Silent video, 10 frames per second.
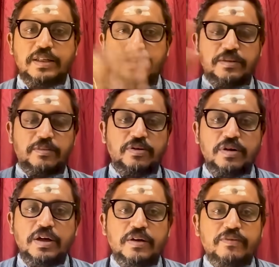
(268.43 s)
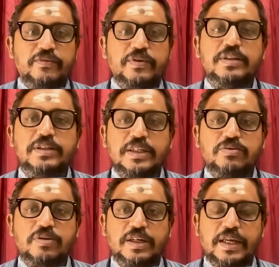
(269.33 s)
that is about 15th
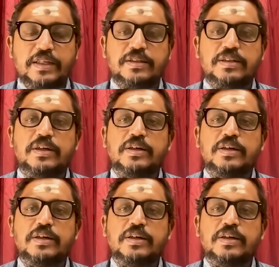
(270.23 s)
century text.